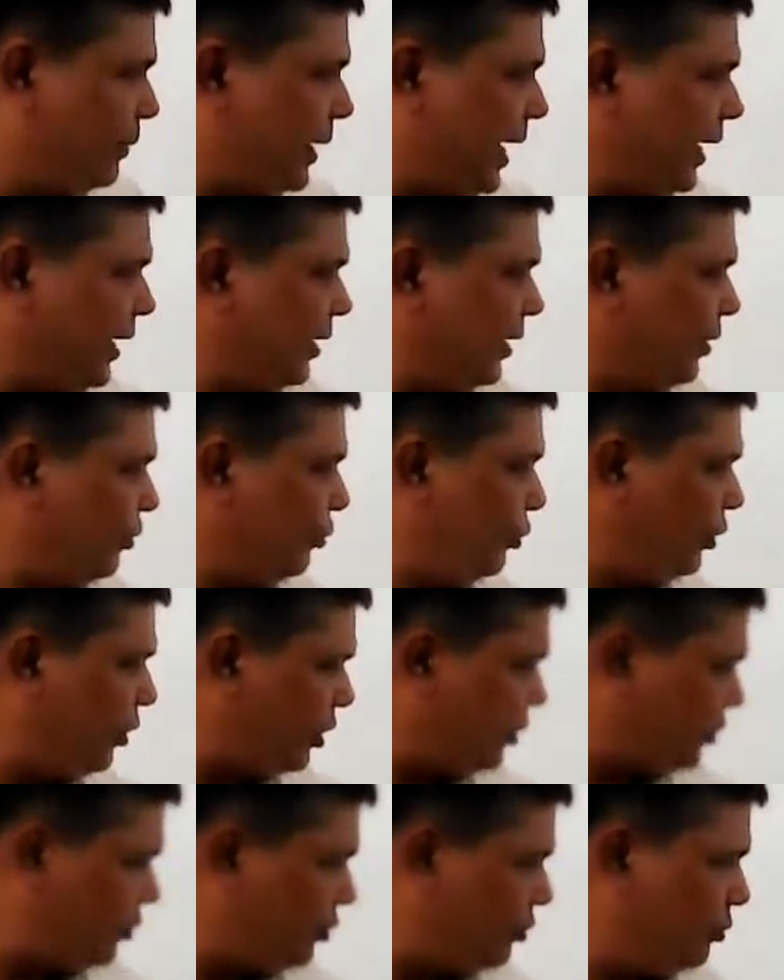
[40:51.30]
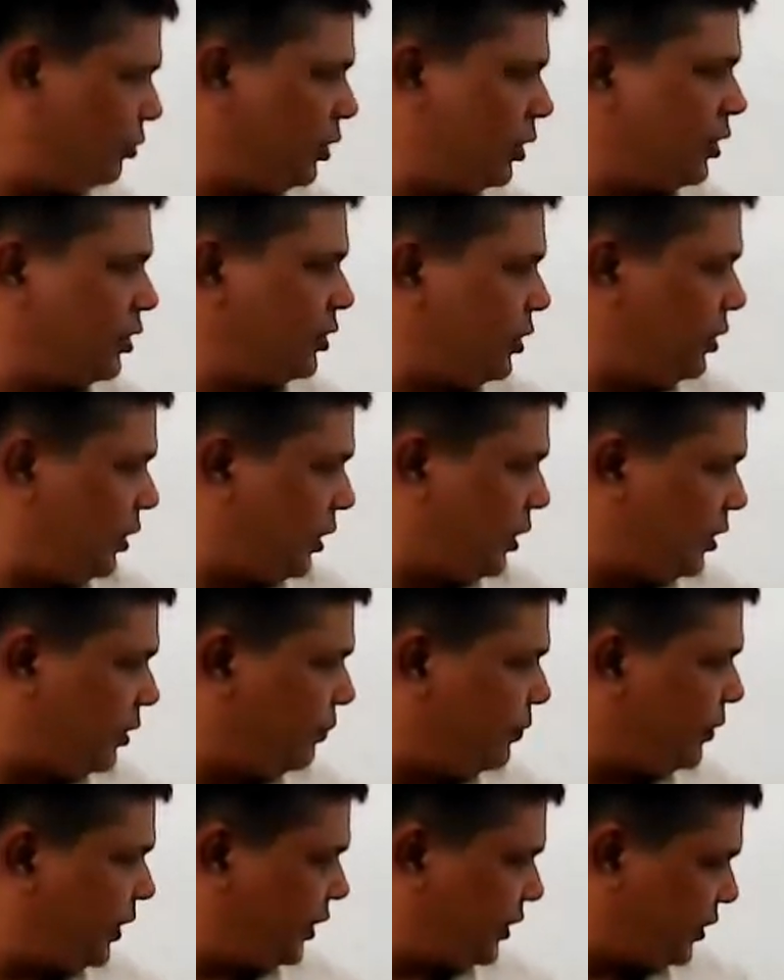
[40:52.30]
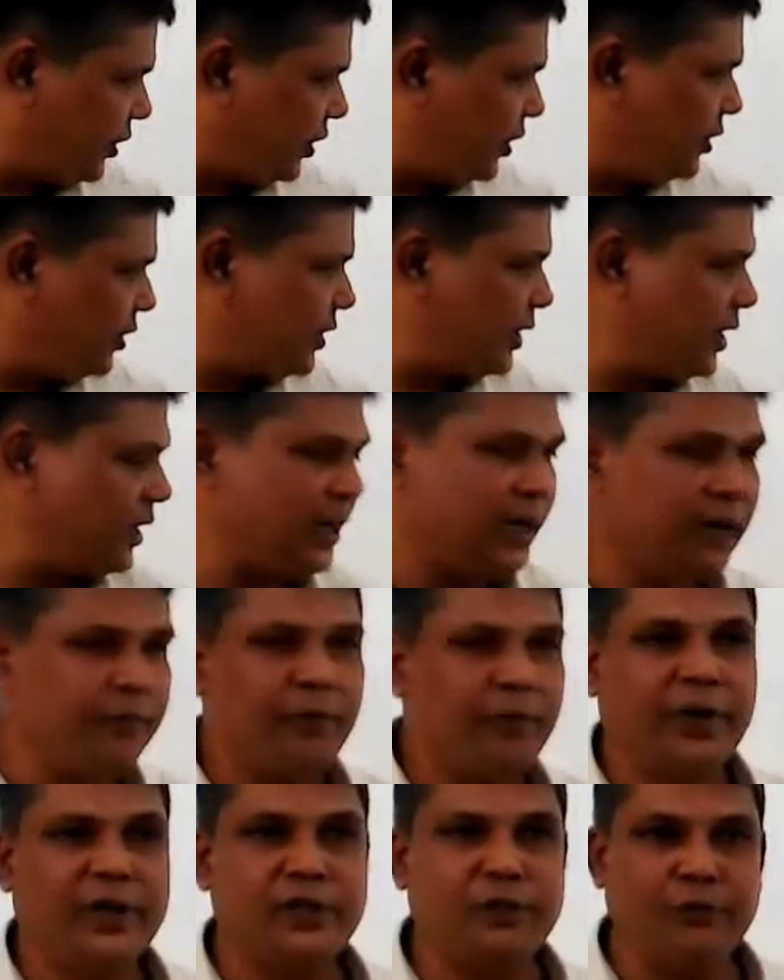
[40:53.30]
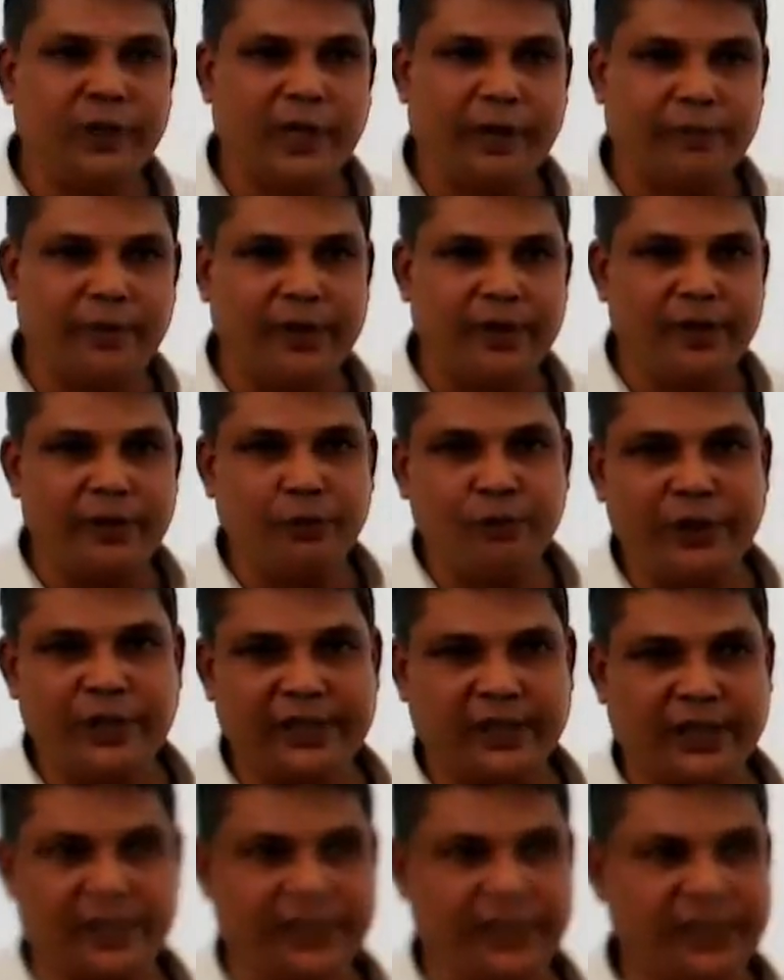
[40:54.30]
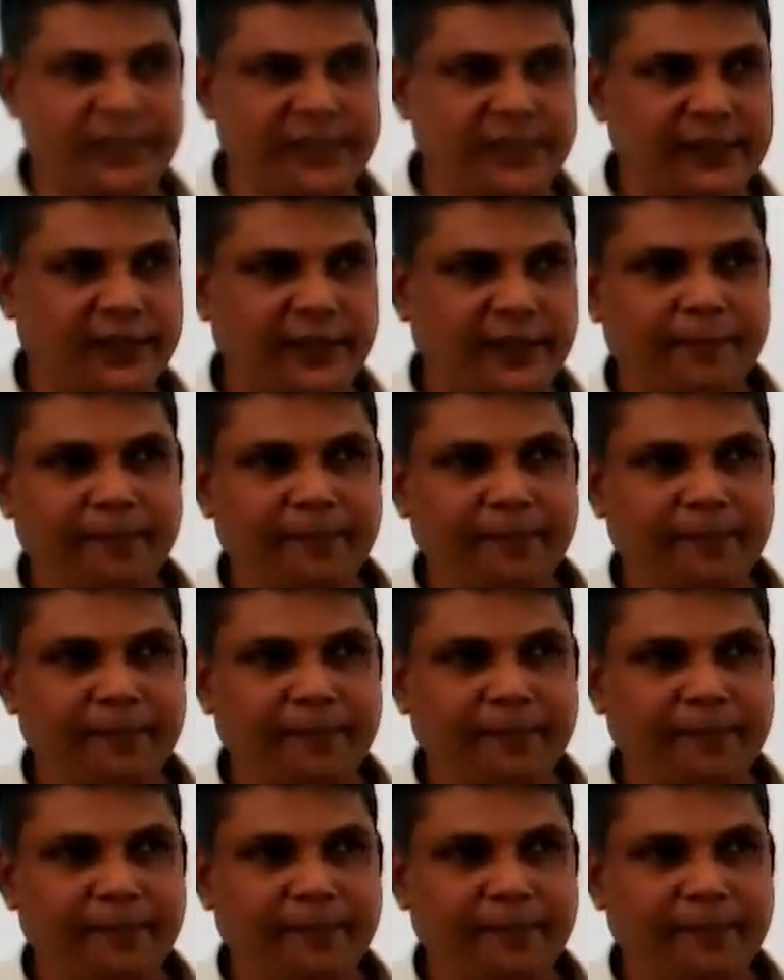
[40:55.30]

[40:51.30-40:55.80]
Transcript: bit back. We also do lot of research and advocacy. We have done 2 researches.